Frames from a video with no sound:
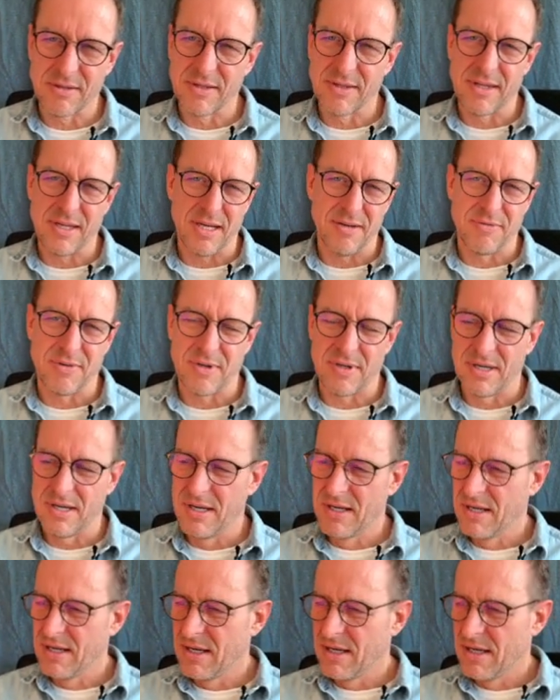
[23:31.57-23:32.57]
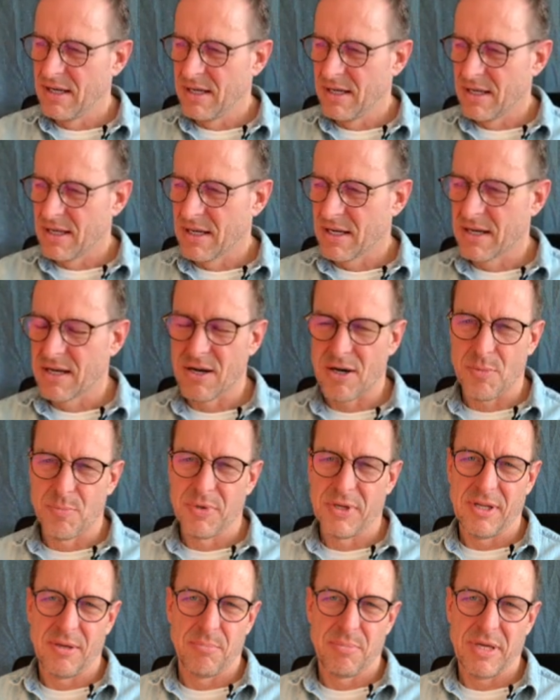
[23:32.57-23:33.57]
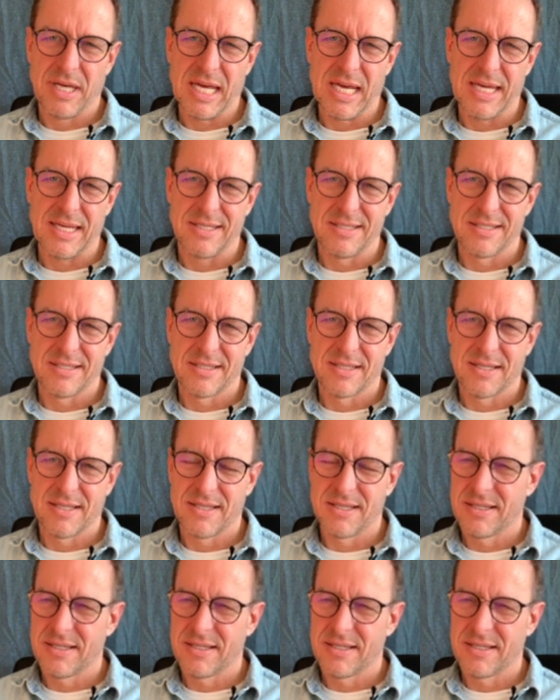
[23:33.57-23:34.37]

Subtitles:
never copy and paste.